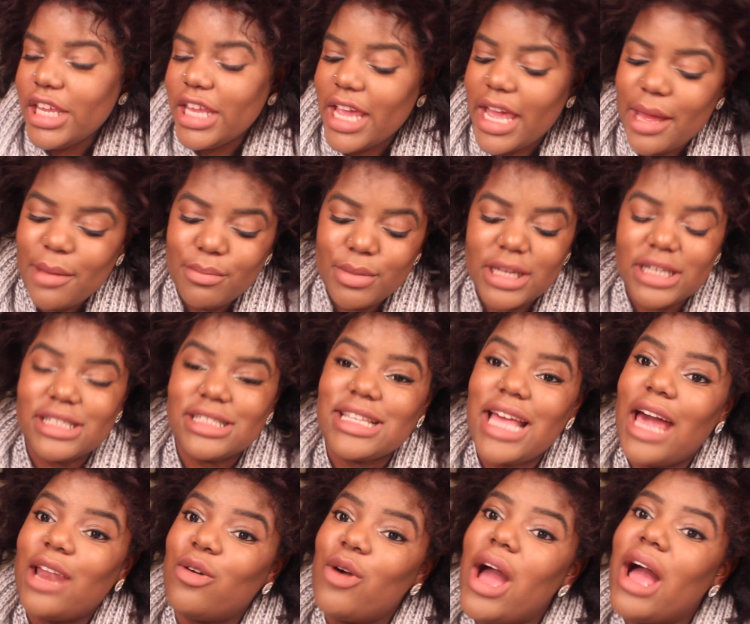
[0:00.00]
yet because
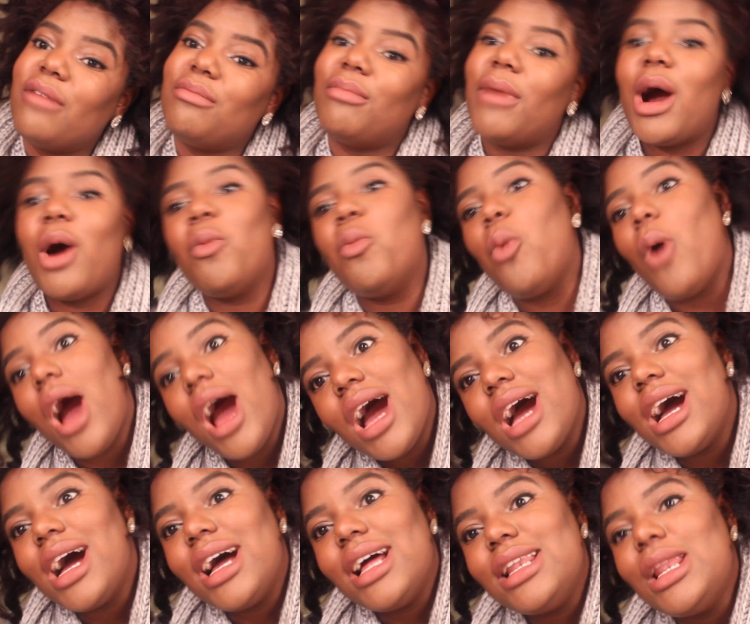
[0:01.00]
I don't have my
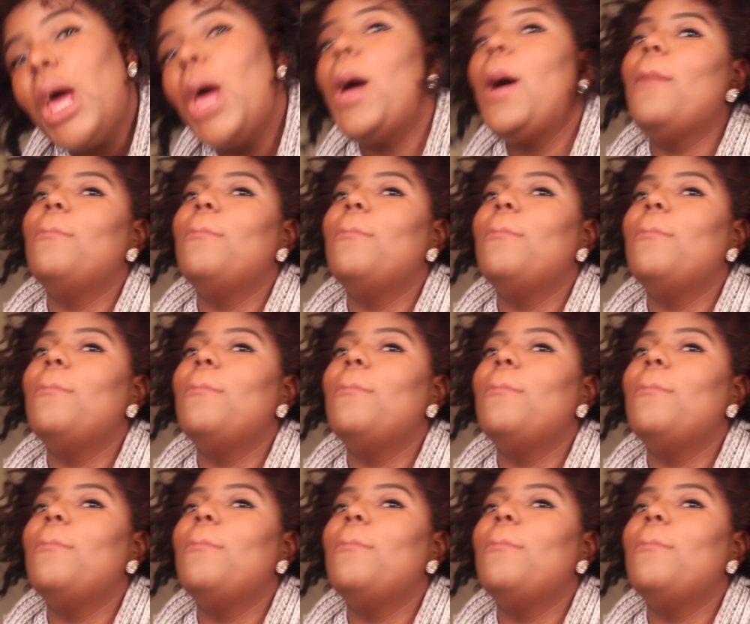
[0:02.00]
wand.